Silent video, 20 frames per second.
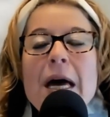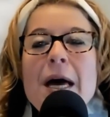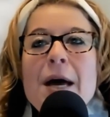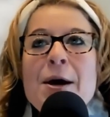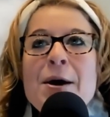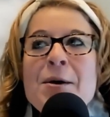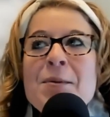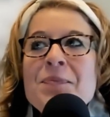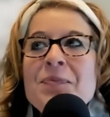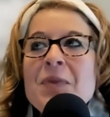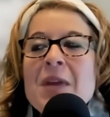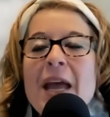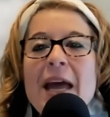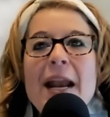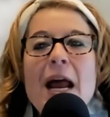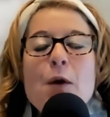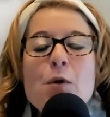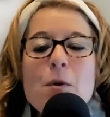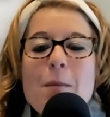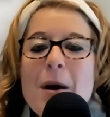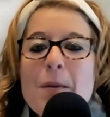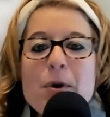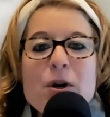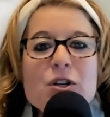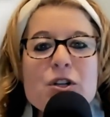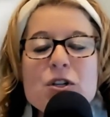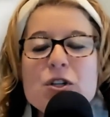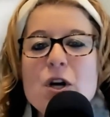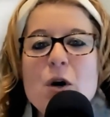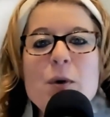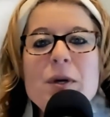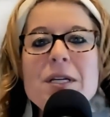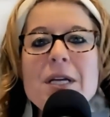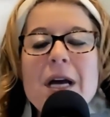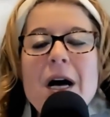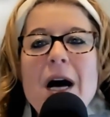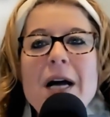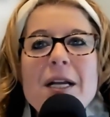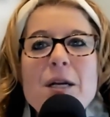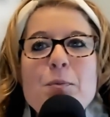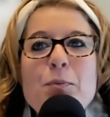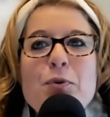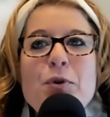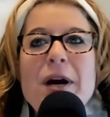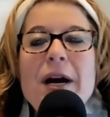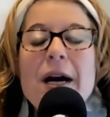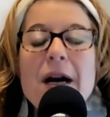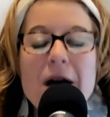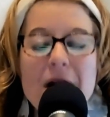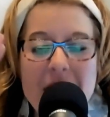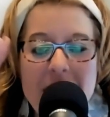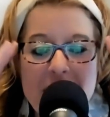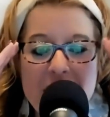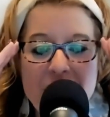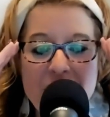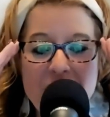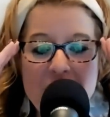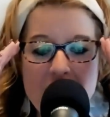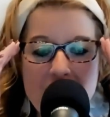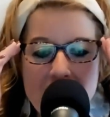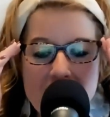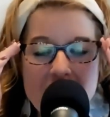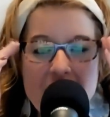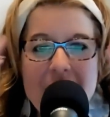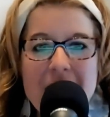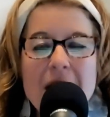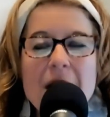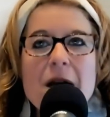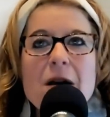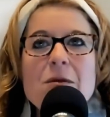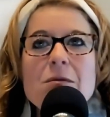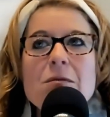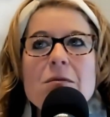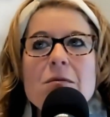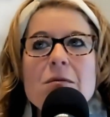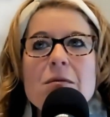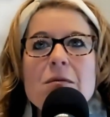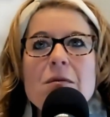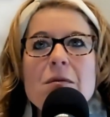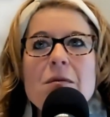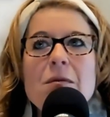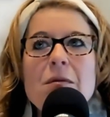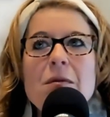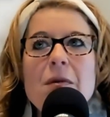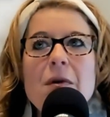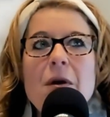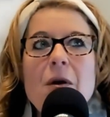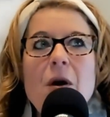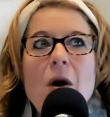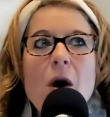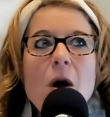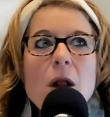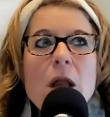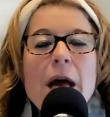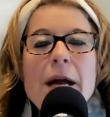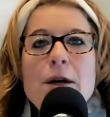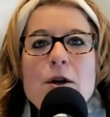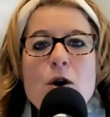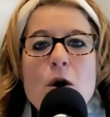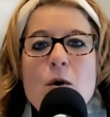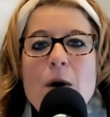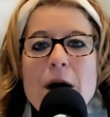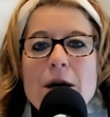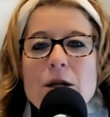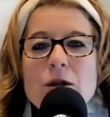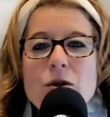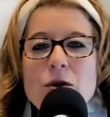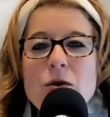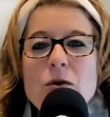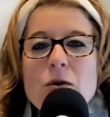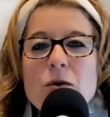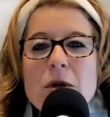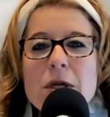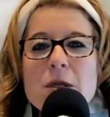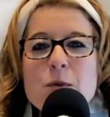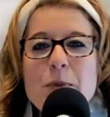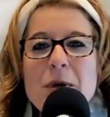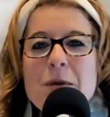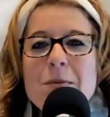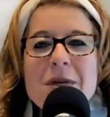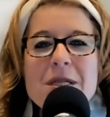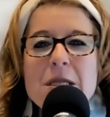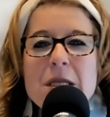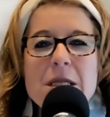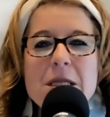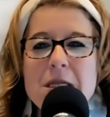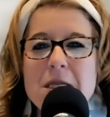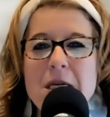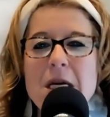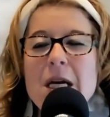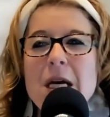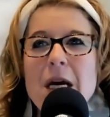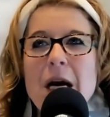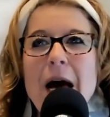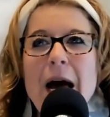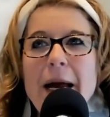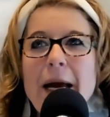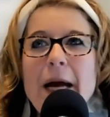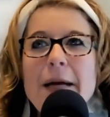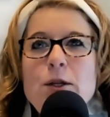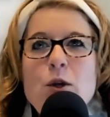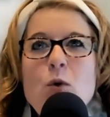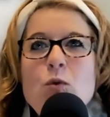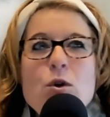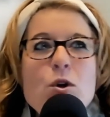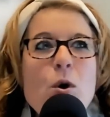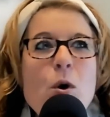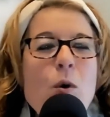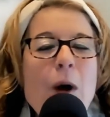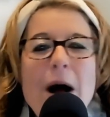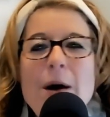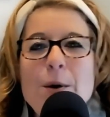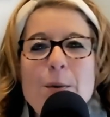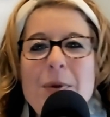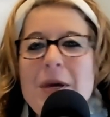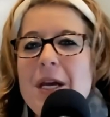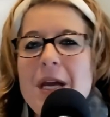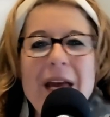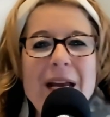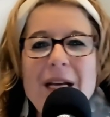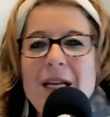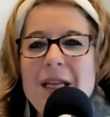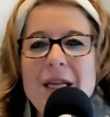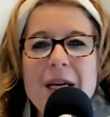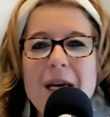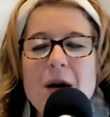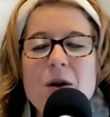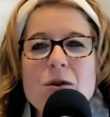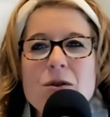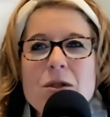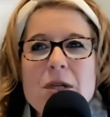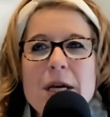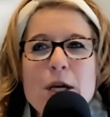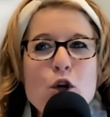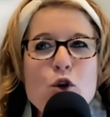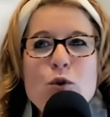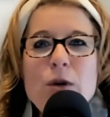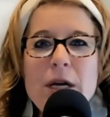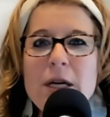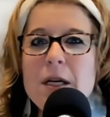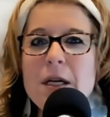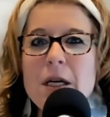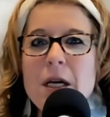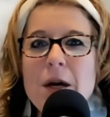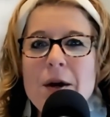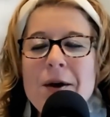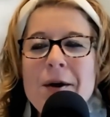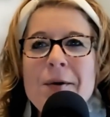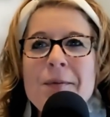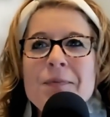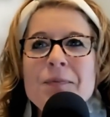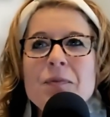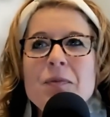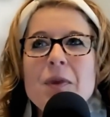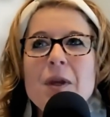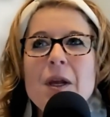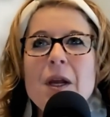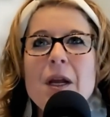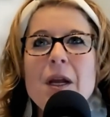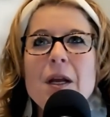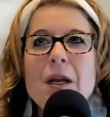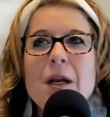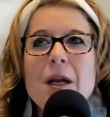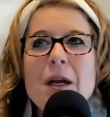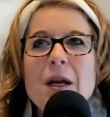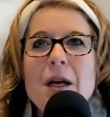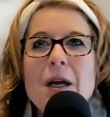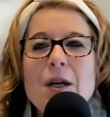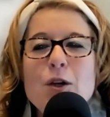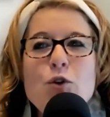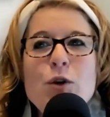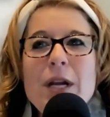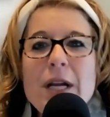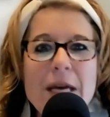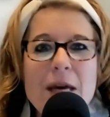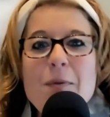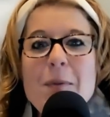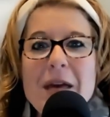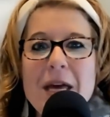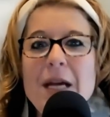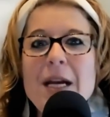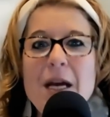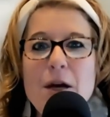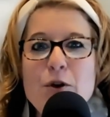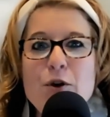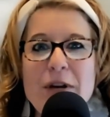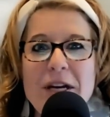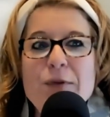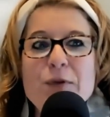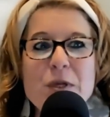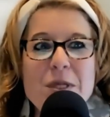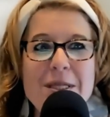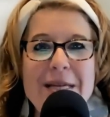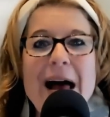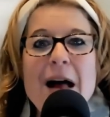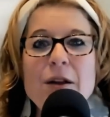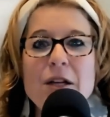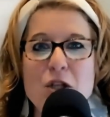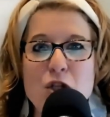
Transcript: And I remember just going to God in prayer and thinking, like, all I know how to do is be Mrs. G. I don't know how to be anything else. Like, you didn't give me any other gifts and talents, God.